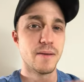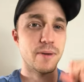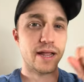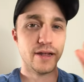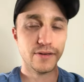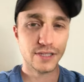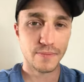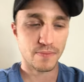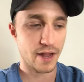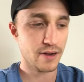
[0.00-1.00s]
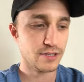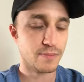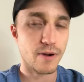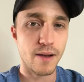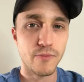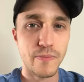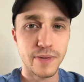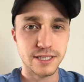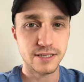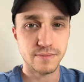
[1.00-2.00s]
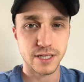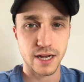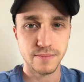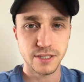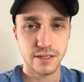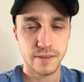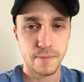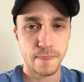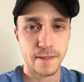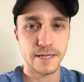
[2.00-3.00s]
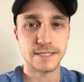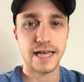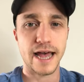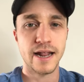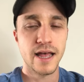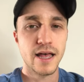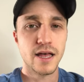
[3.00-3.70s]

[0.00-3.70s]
But here's the, here's the problem we miss sometimes is that